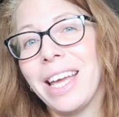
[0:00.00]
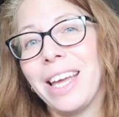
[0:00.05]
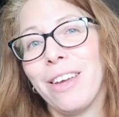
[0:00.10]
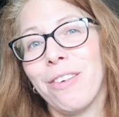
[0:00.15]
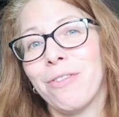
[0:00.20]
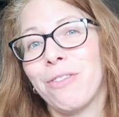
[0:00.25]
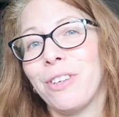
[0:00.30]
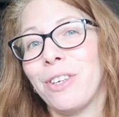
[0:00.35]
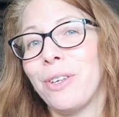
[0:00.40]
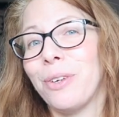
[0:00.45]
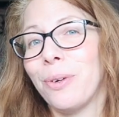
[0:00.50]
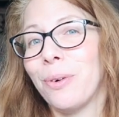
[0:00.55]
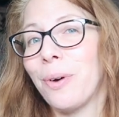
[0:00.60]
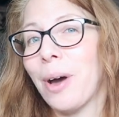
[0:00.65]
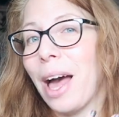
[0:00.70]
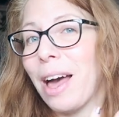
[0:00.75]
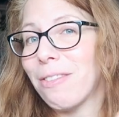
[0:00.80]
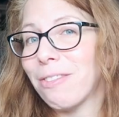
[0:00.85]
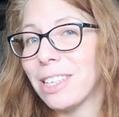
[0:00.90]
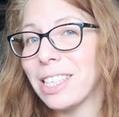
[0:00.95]
If
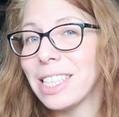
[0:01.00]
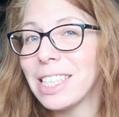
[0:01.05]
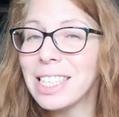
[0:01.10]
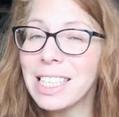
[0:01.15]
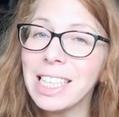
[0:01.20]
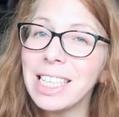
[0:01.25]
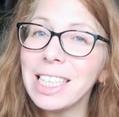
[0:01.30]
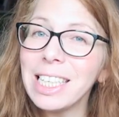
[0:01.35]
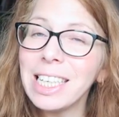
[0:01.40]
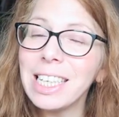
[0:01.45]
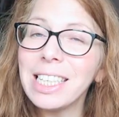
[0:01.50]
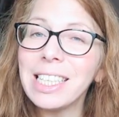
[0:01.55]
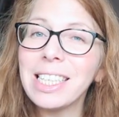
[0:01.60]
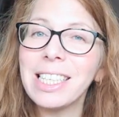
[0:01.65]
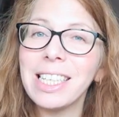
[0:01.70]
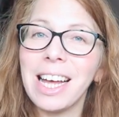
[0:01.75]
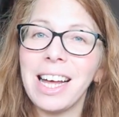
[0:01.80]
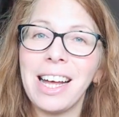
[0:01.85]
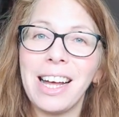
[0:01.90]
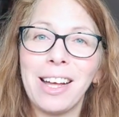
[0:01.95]
you haven't seen
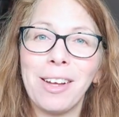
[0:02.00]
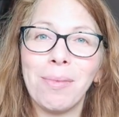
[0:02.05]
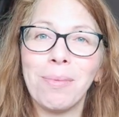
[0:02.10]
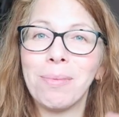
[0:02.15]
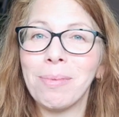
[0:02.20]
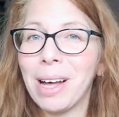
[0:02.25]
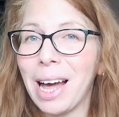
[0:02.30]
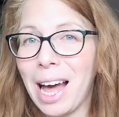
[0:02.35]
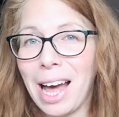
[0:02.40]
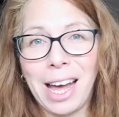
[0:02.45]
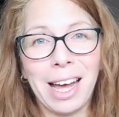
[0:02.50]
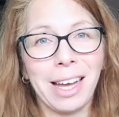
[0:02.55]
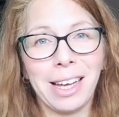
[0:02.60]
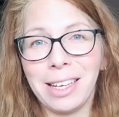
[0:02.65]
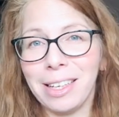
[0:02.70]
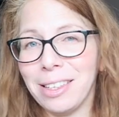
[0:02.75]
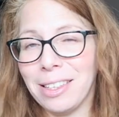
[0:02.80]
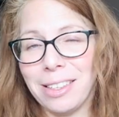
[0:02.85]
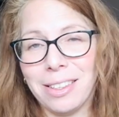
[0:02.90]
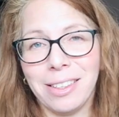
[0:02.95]
it, um,
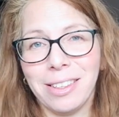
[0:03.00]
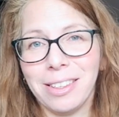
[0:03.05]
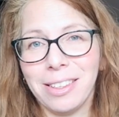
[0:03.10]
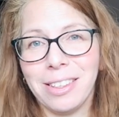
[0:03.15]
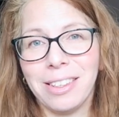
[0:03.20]
I